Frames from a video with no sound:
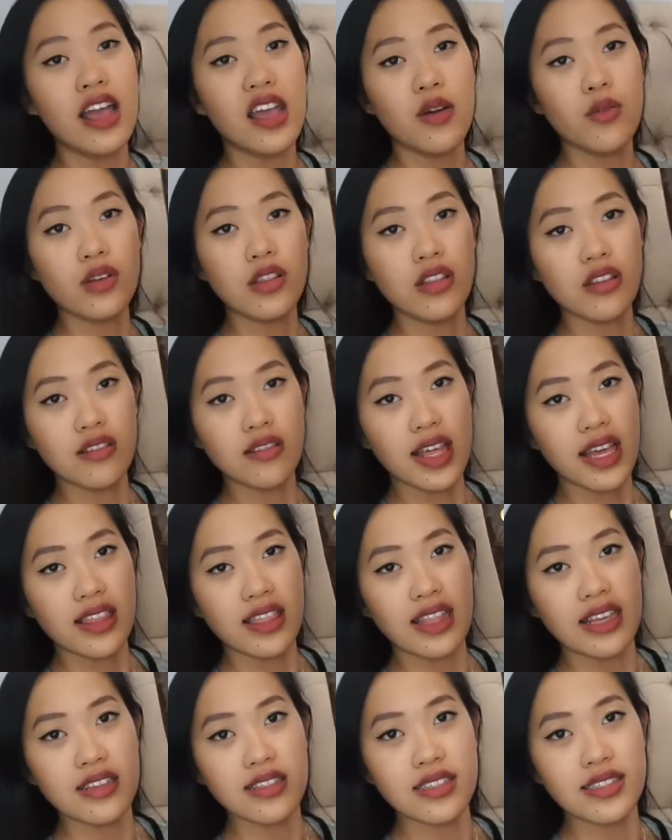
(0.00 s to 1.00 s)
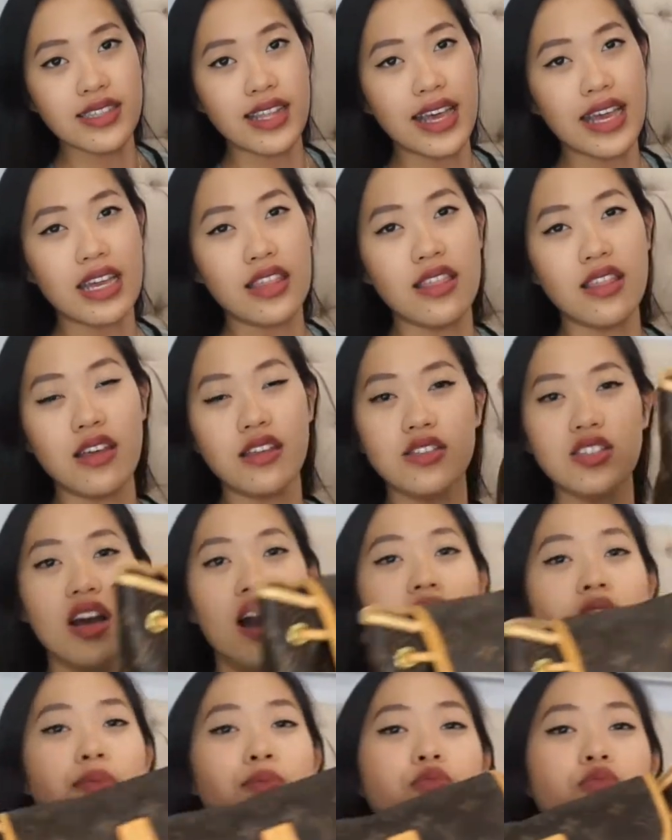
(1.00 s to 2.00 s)
It would look like this, like the
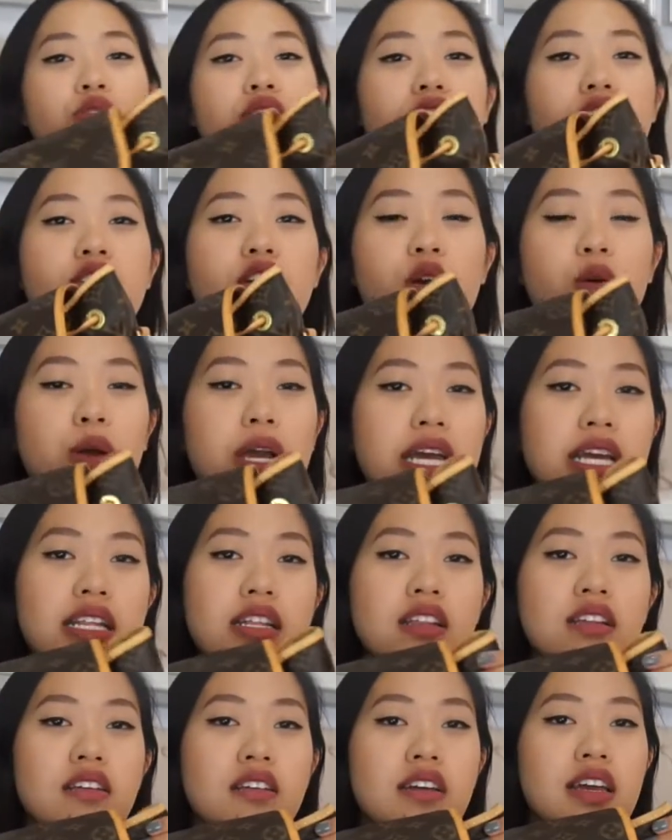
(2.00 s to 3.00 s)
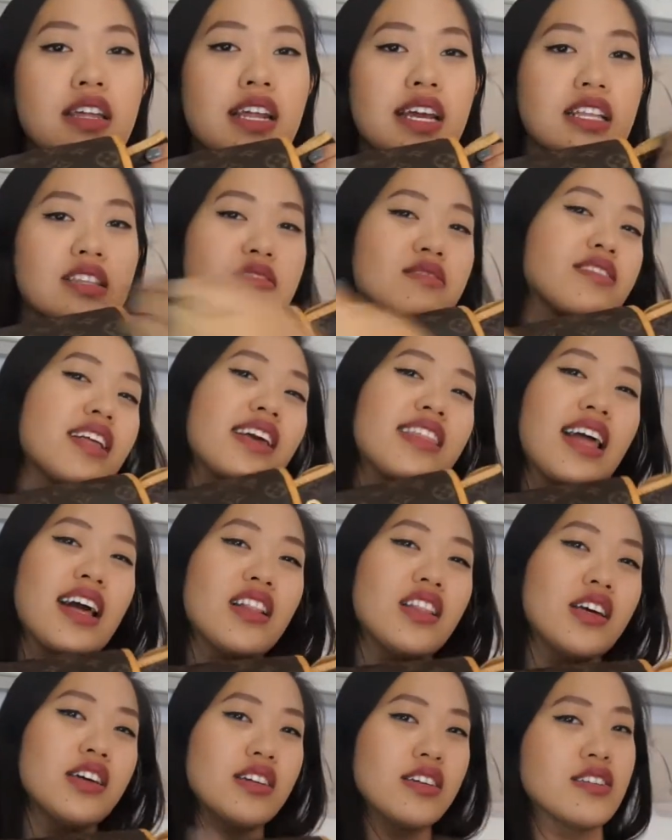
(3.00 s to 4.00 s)
top wouldn't go in, and I don't like
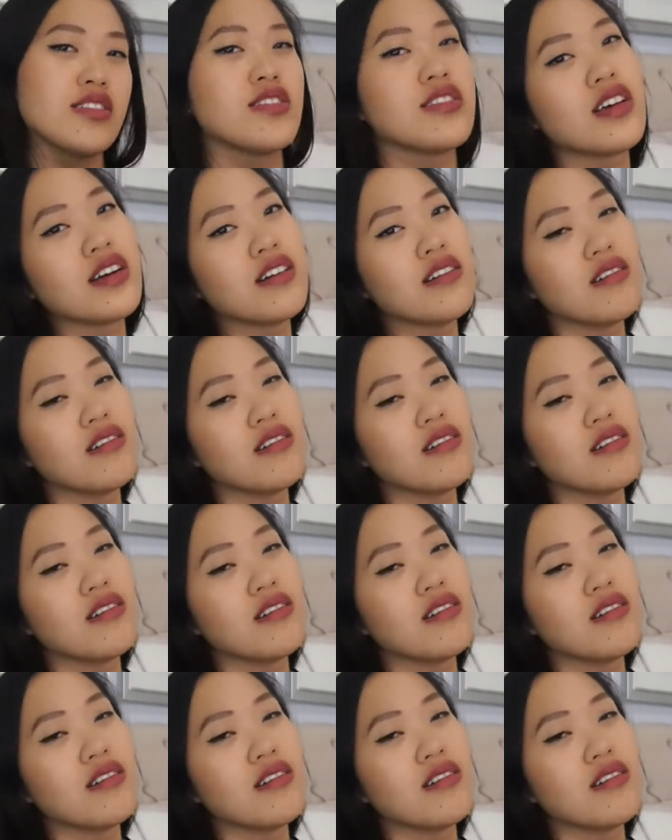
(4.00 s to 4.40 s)
that look, so